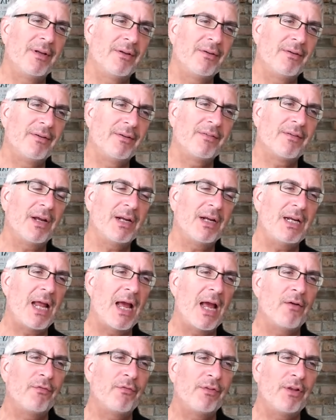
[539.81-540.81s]
deciding
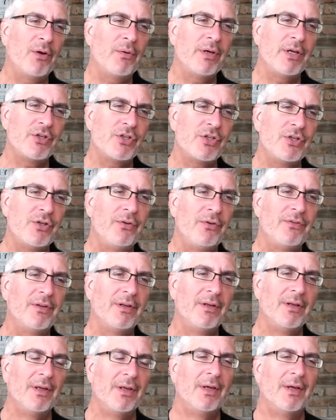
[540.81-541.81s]
outflow issues
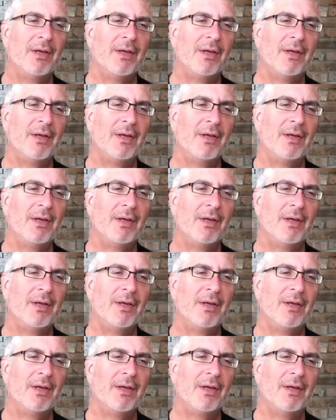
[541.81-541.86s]
and